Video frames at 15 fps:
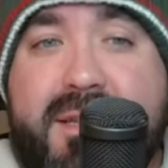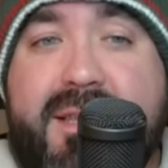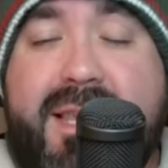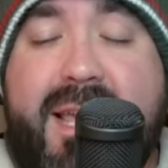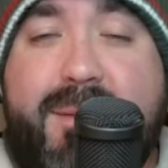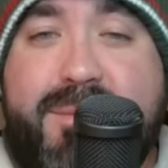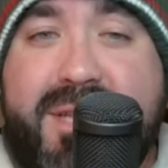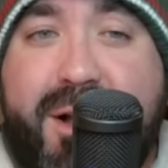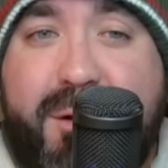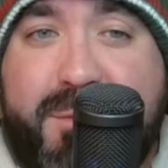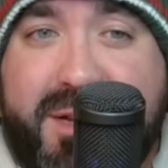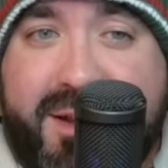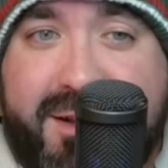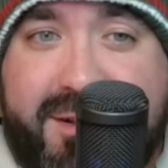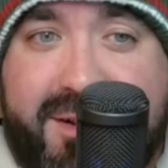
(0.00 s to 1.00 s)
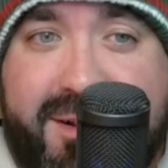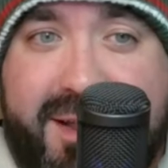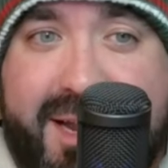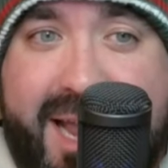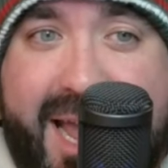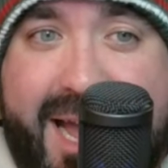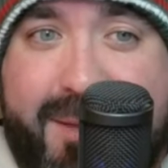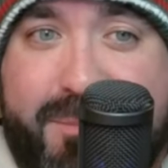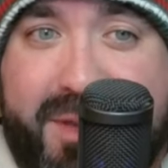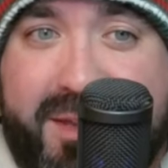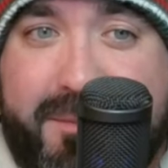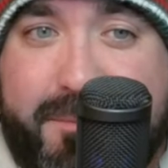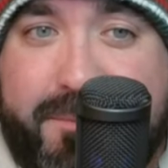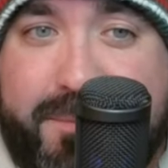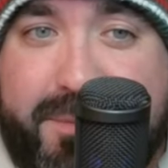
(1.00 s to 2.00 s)
Cam Talbot got a little
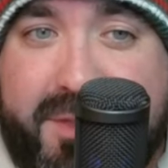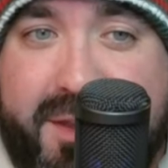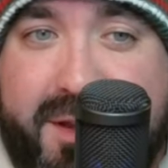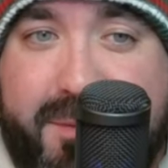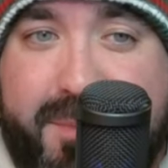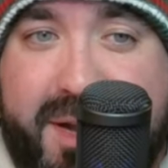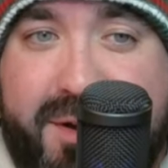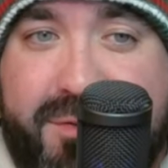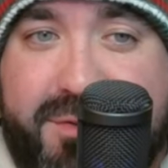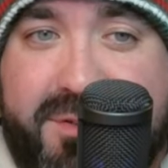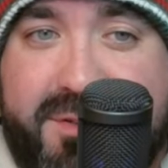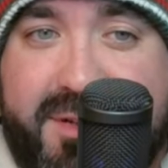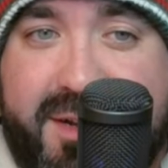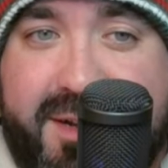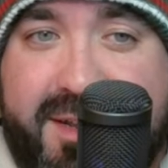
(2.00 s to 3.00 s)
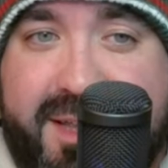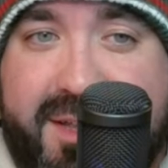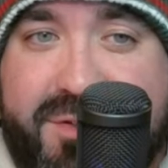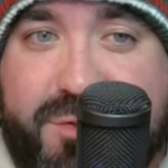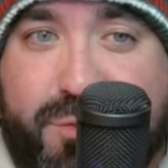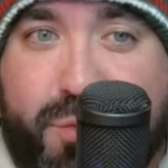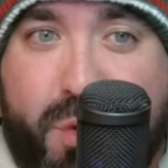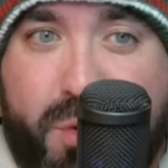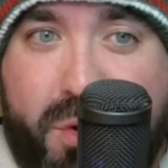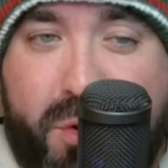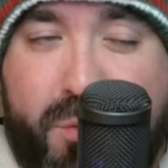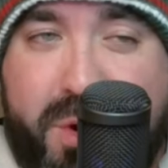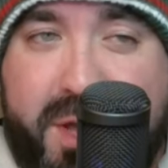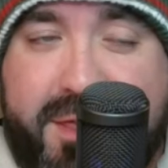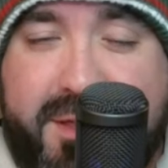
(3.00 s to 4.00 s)
unhappy about his
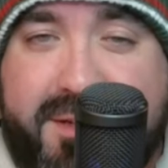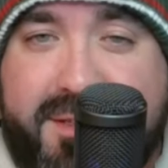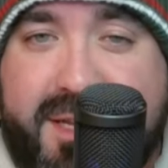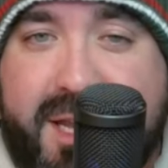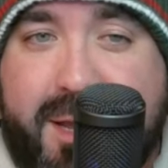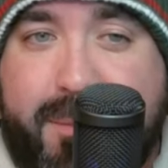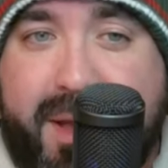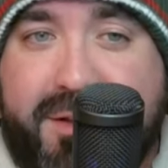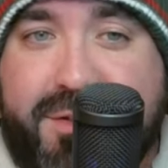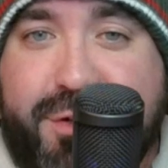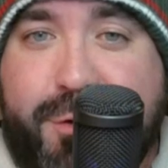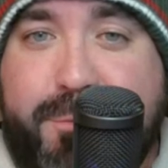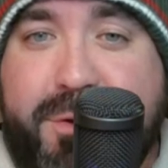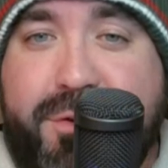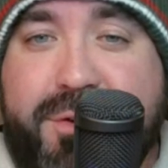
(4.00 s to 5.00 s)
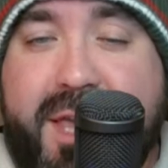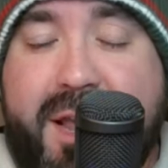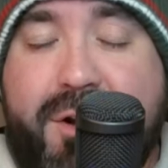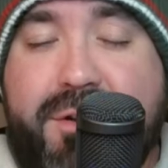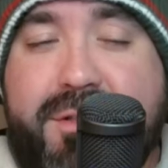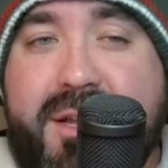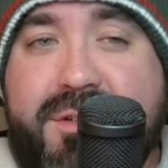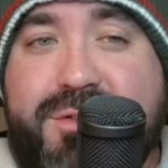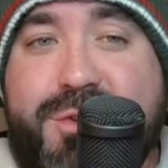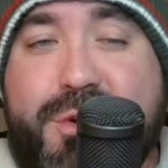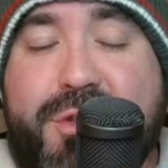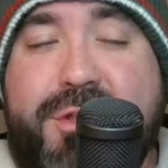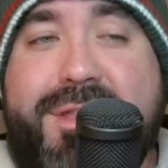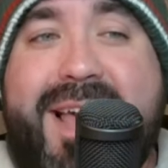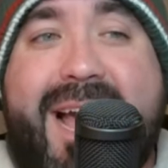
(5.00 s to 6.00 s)
role with the team. And so Bill Guerin then
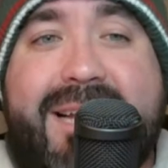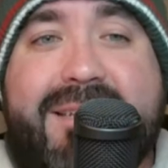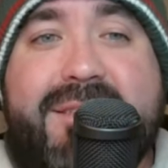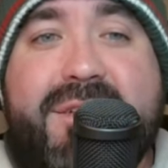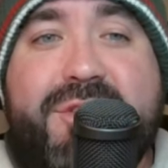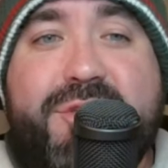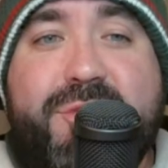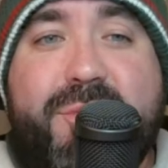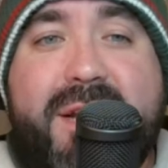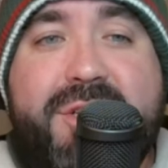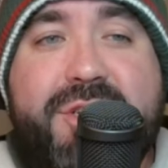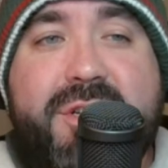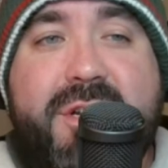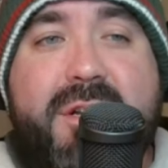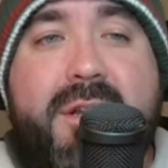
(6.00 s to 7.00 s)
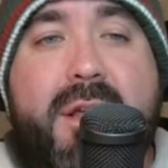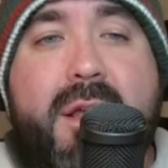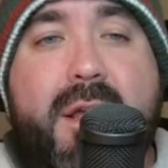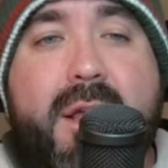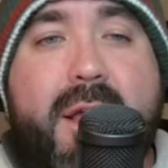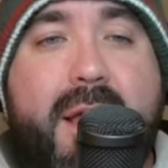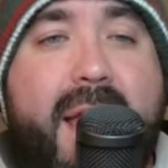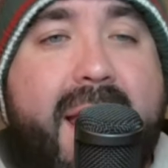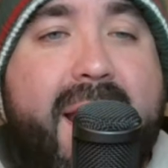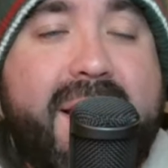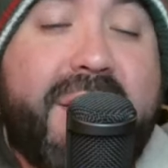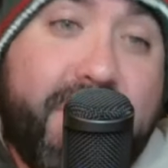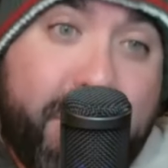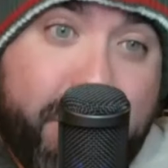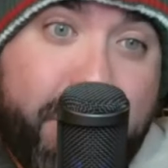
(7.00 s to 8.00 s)
took that situation and
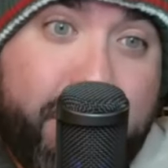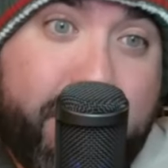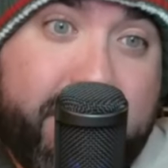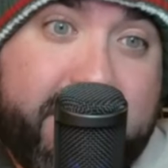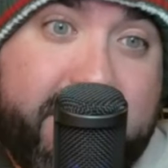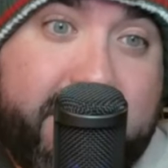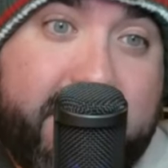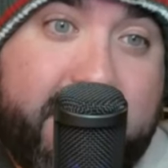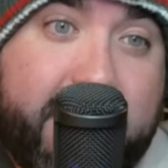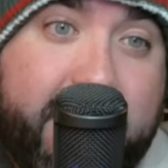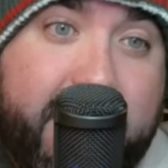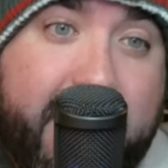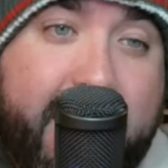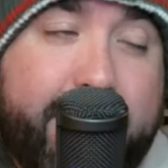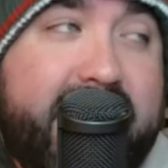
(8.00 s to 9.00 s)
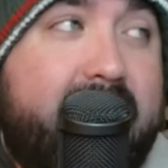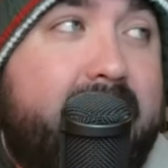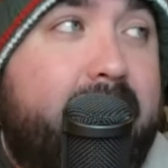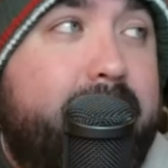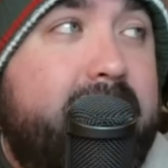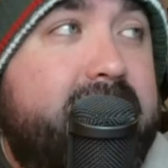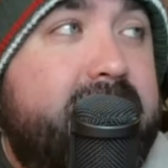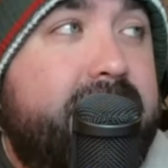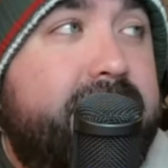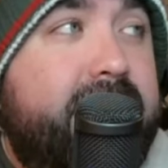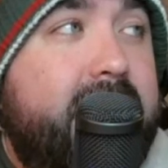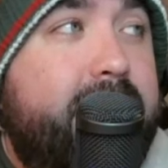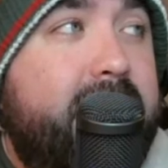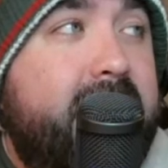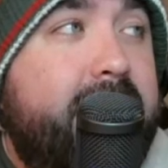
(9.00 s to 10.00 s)
used Cam Talbot to
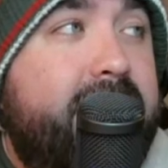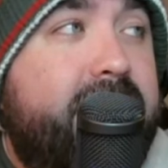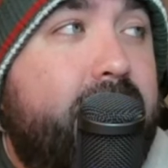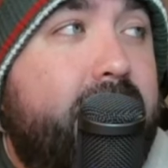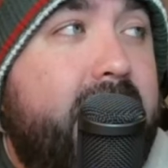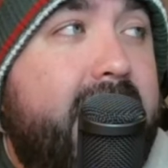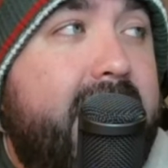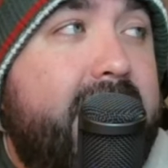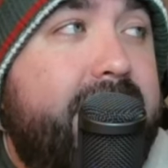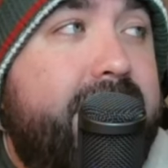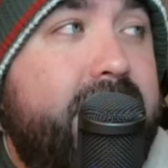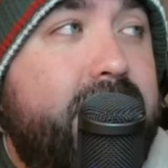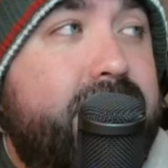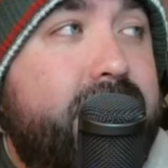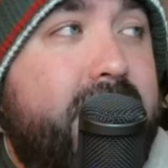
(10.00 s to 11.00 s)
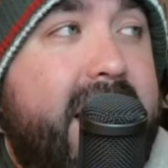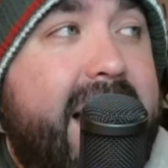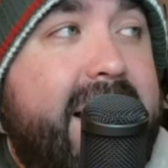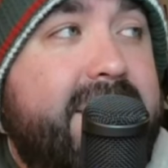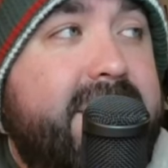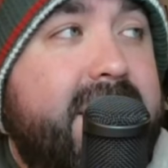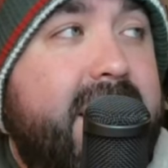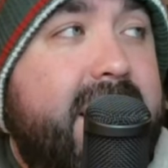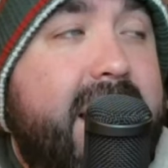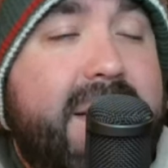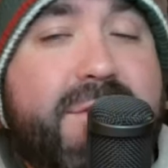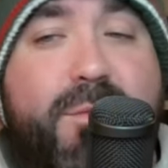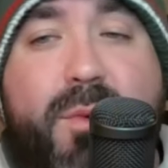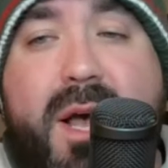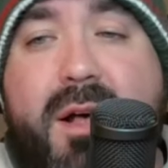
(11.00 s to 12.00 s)
flip him for a future asset
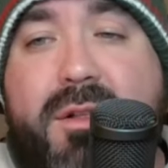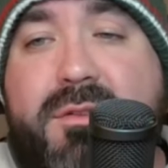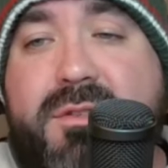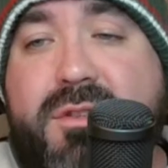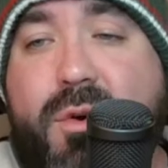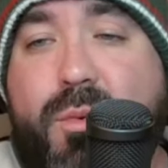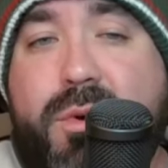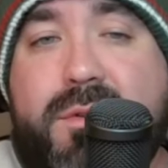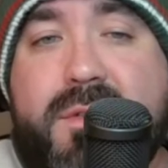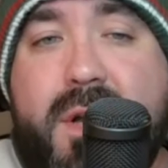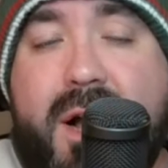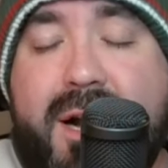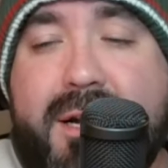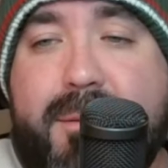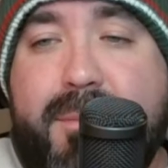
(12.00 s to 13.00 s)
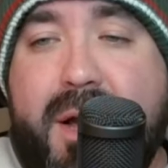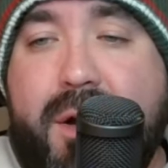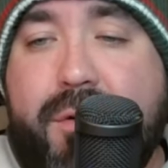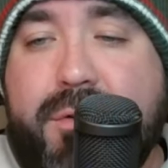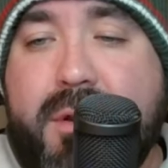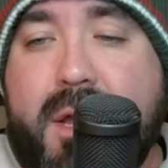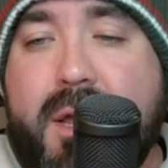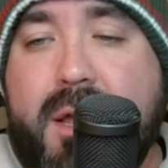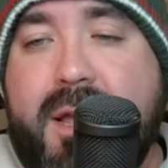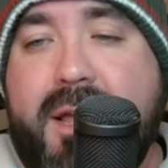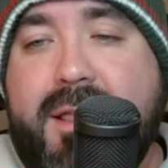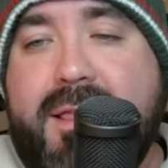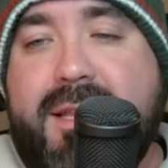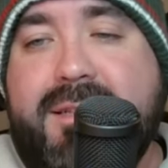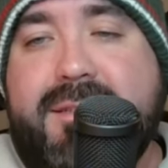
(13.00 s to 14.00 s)
as well. And so we'll talk about
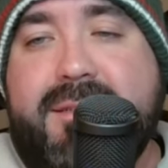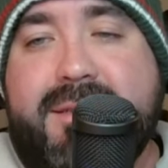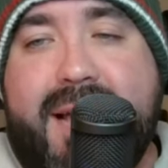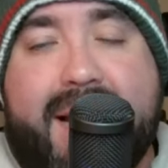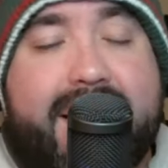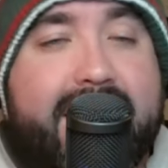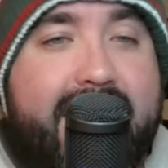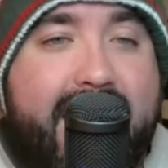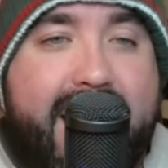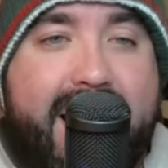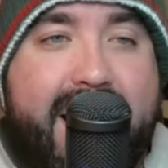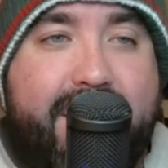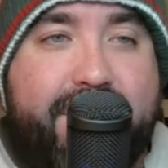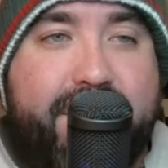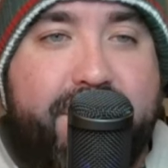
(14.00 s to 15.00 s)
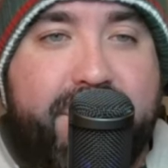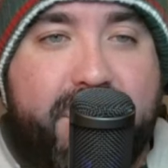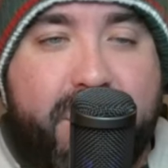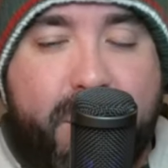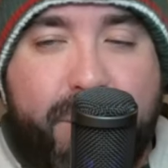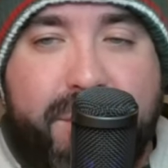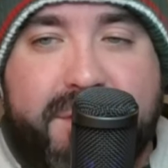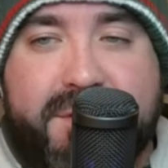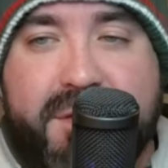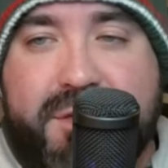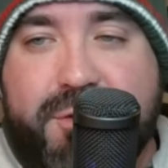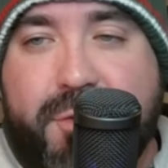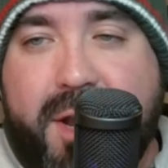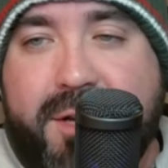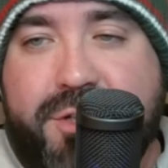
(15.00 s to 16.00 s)
the second half of the goalie
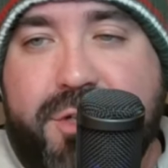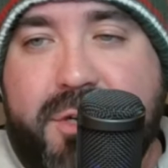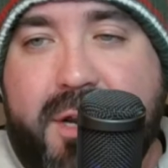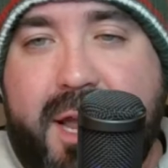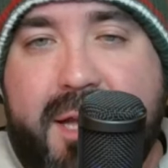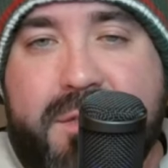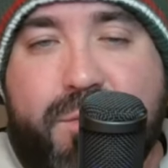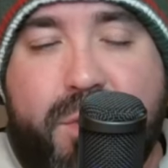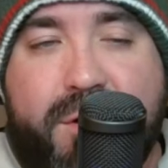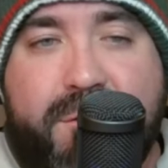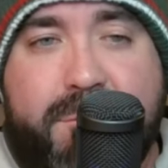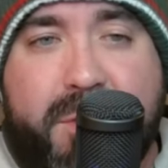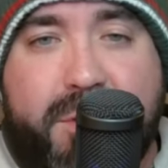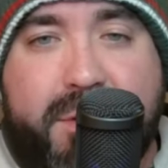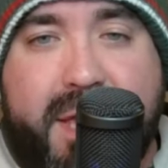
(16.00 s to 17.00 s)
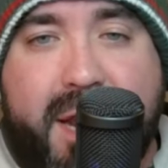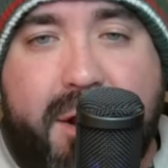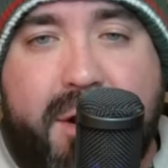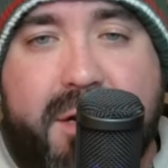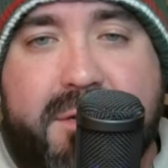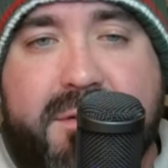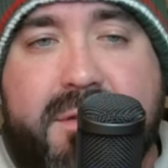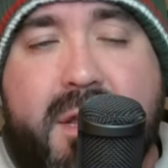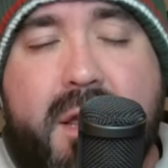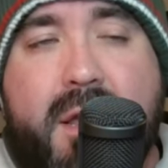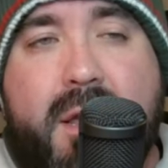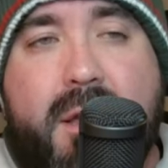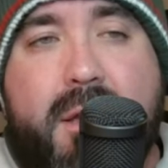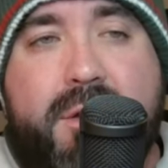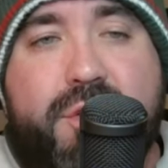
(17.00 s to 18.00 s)
situation as one of Bill Guerin's
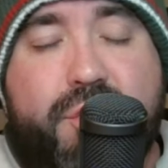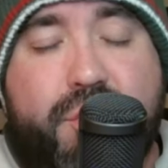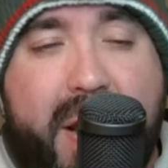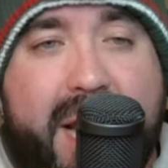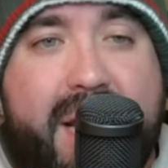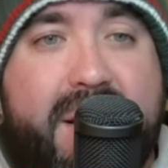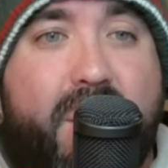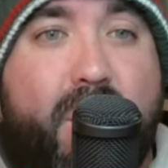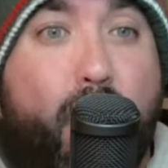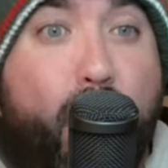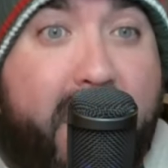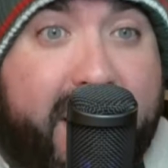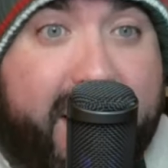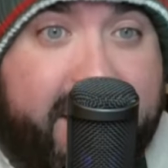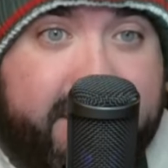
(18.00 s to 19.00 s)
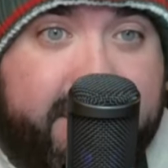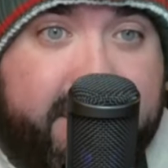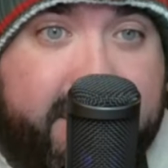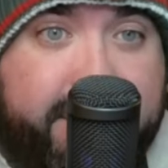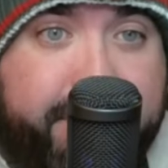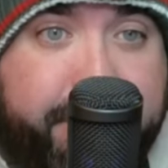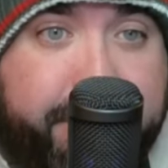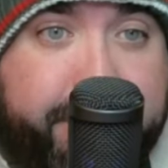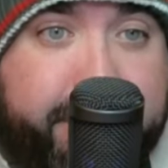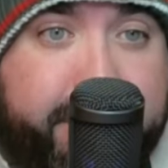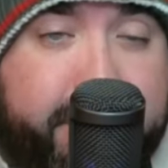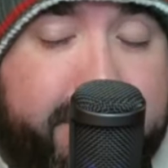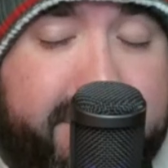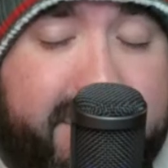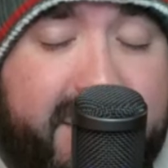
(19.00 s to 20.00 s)
trade wins
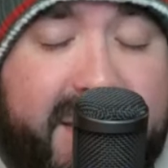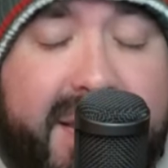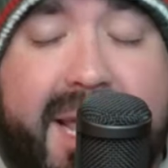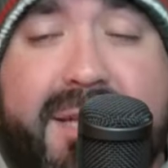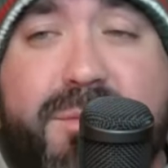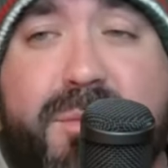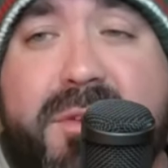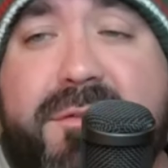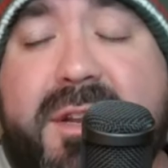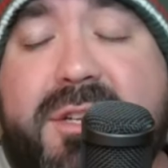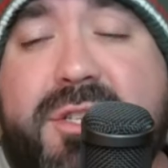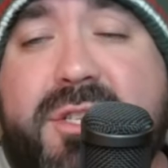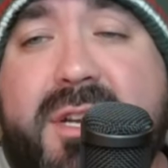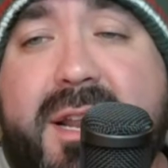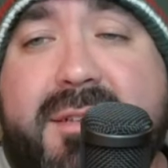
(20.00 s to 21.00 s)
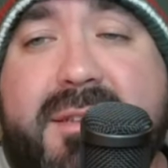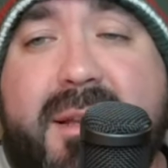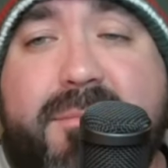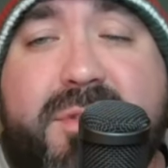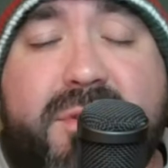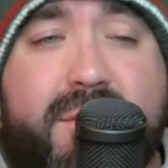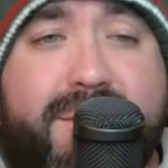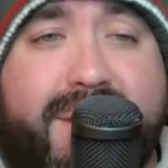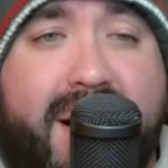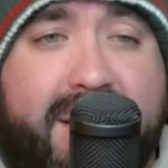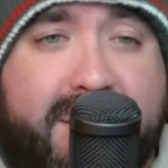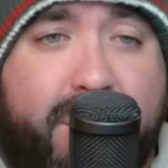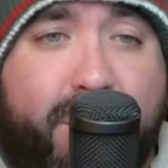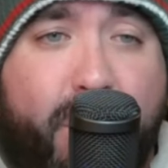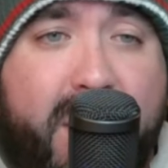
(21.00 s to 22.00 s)
as we finish today's episode of
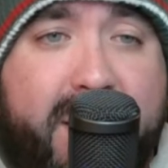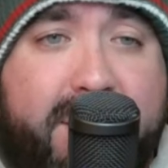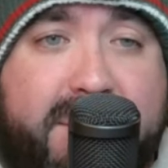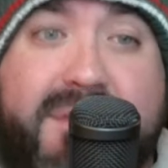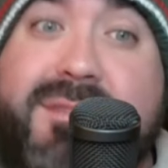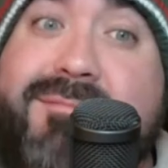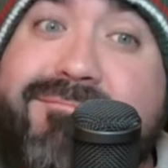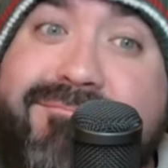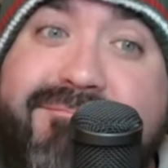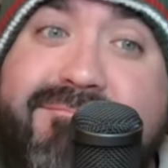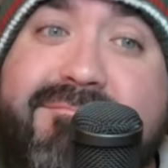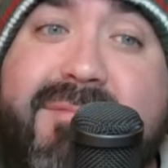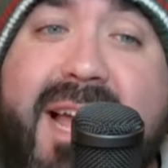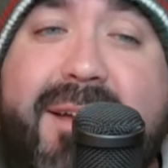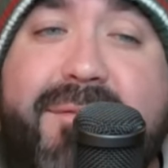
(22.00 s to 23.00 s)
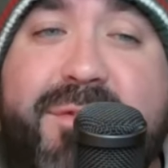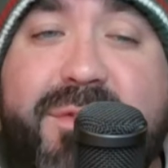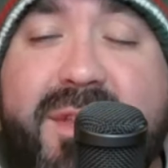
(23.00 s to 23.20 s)
Locked on Wilds after